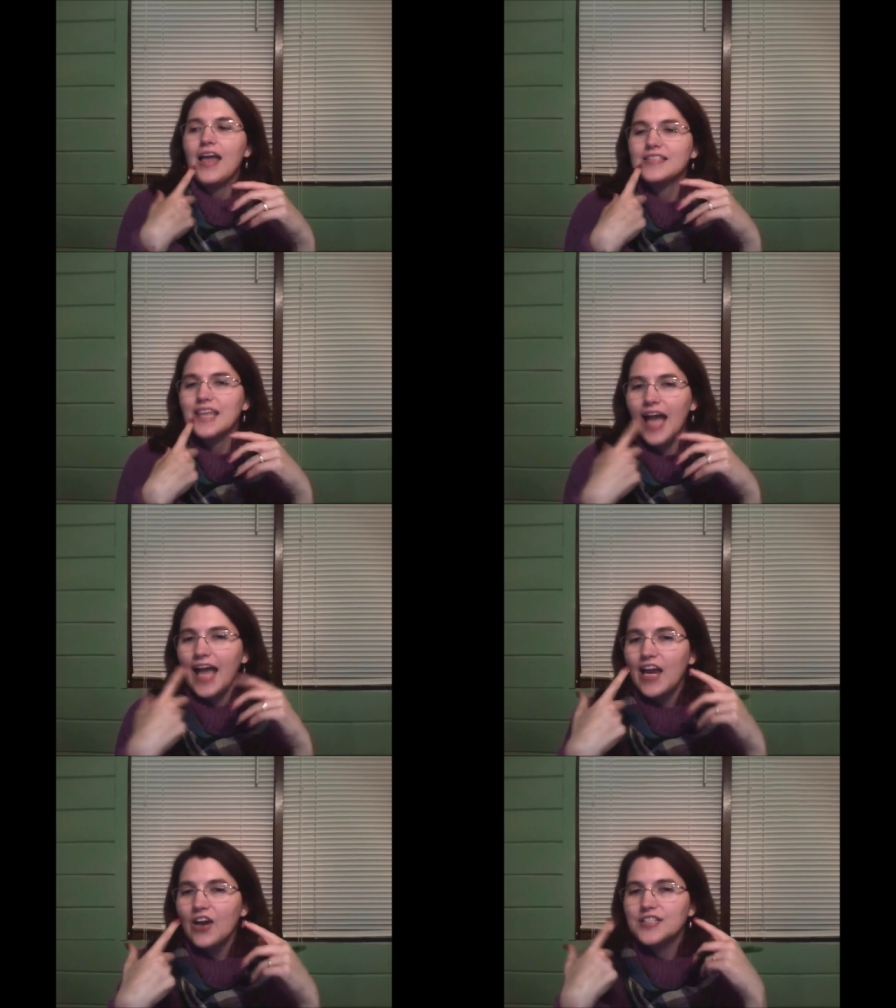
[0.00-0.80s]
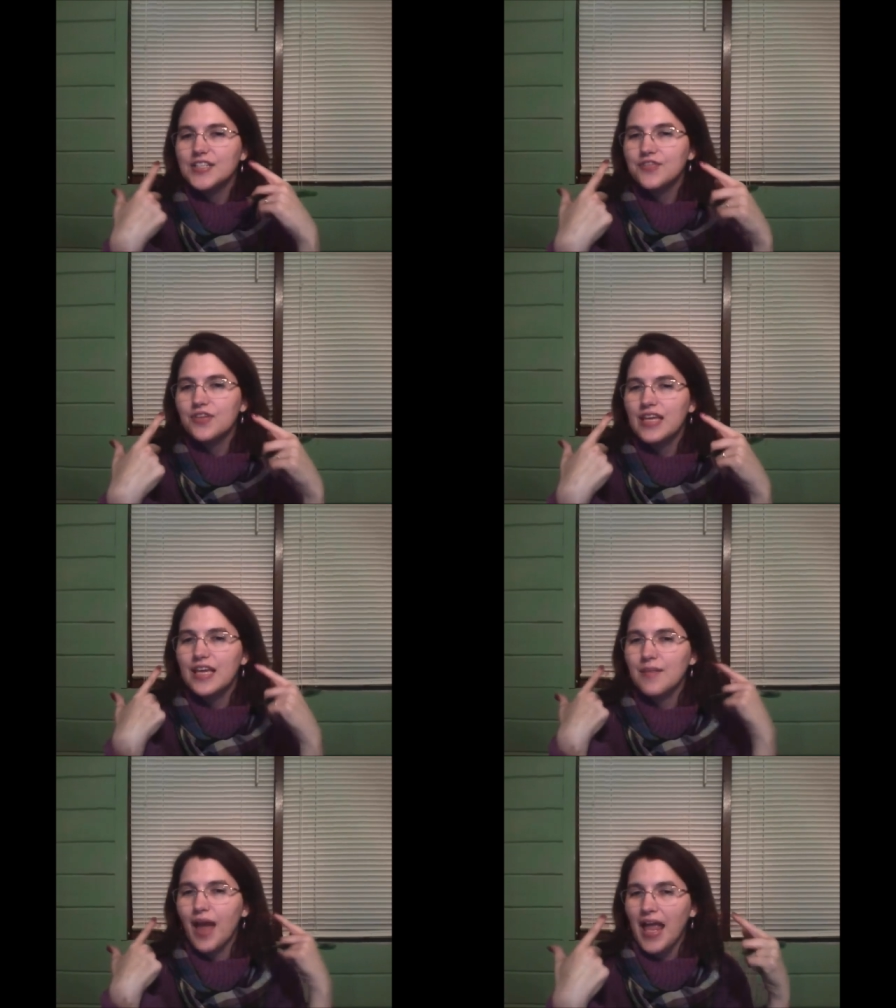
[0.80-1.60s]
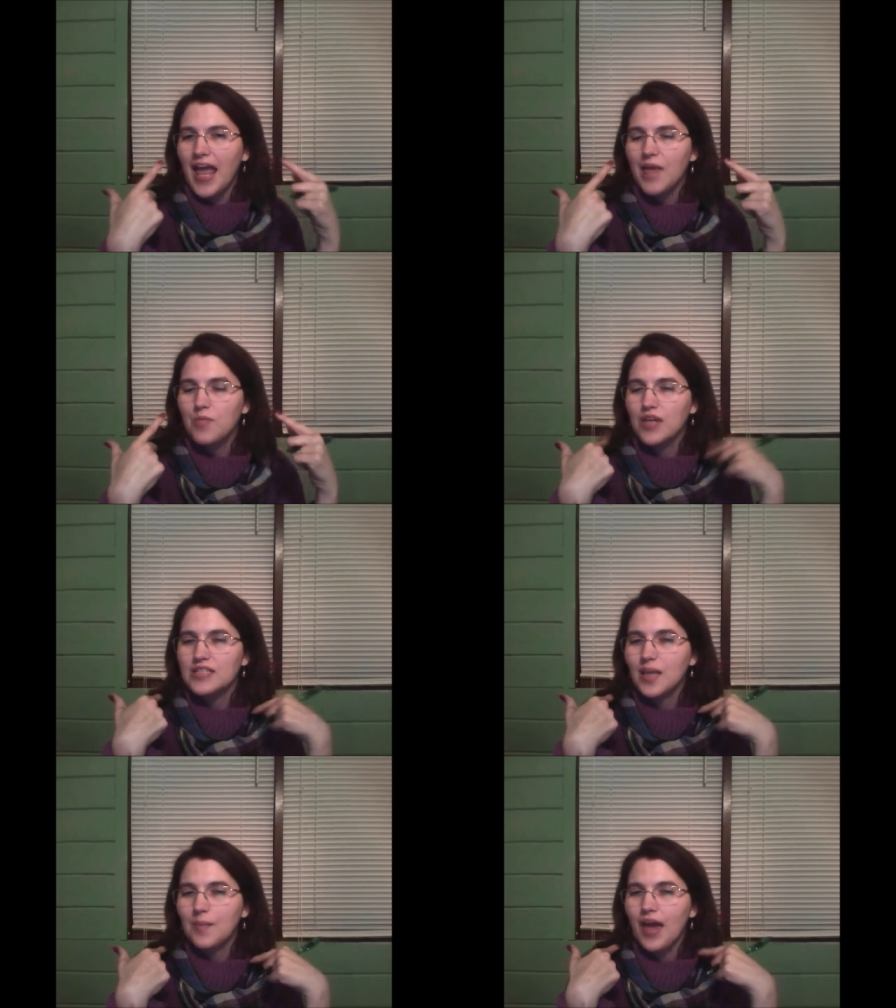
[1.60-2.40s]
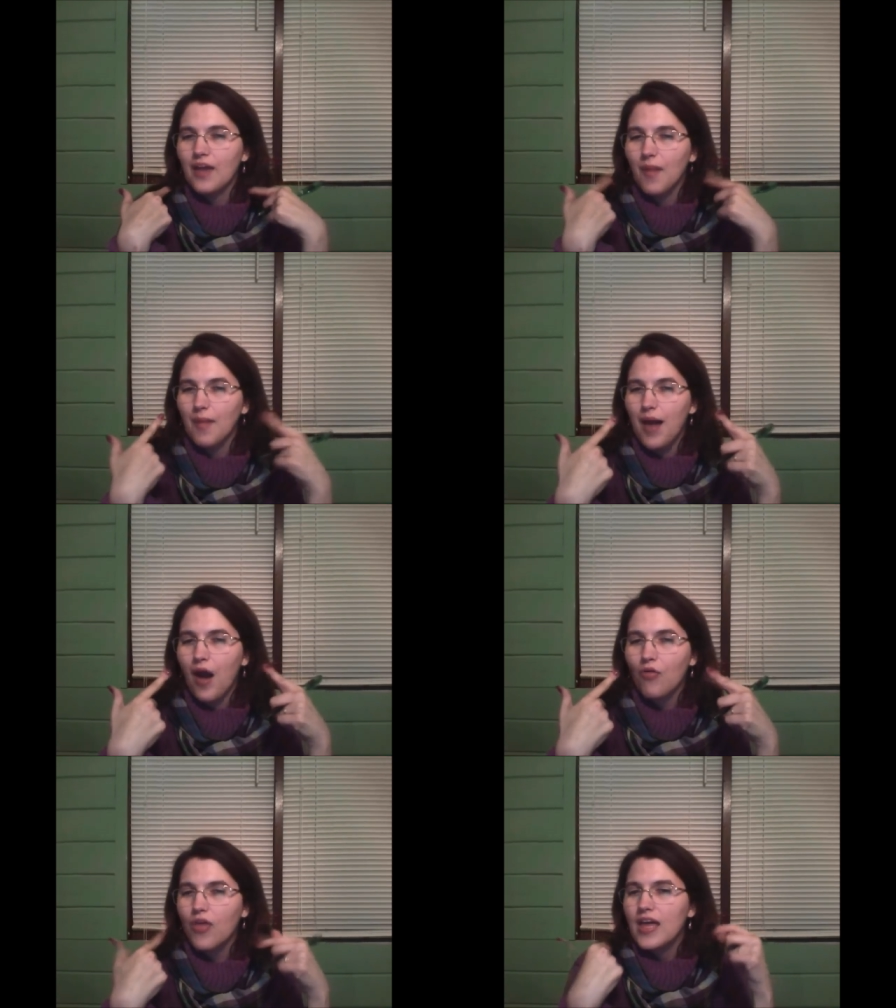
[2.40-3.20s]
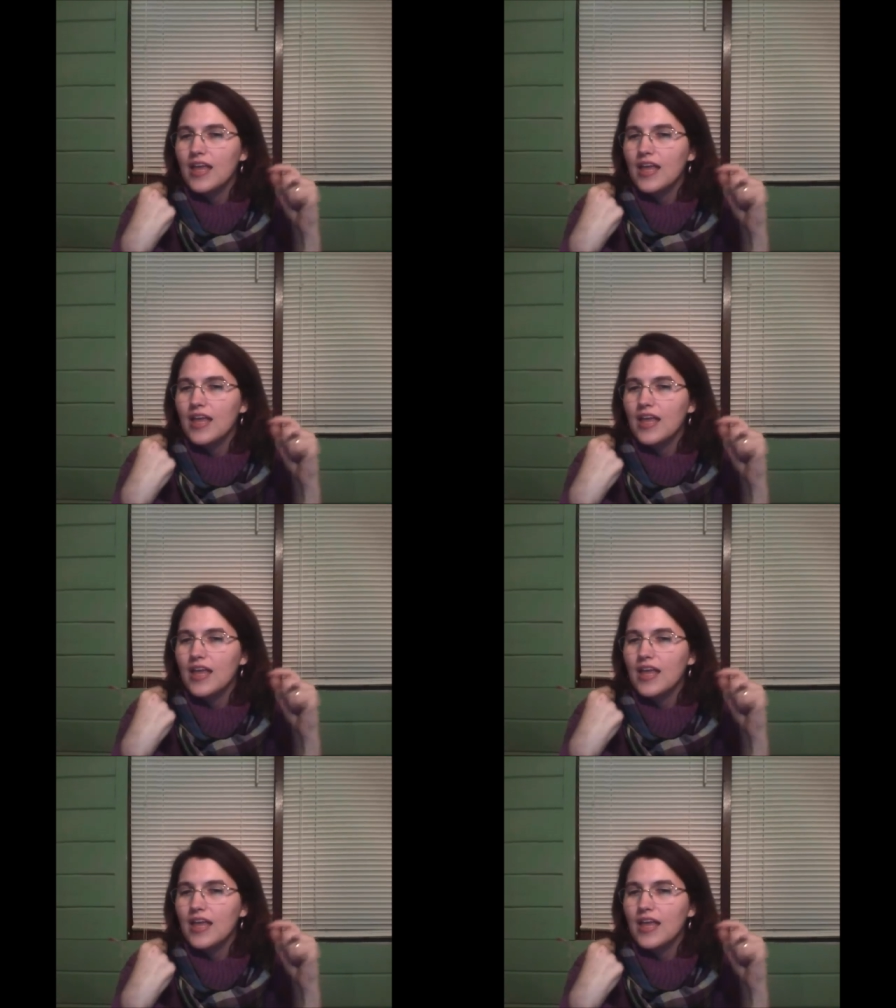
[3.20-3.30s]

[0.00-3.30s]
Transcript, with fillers: It's like I hear it differently in my head, but it's coming out of my mouth.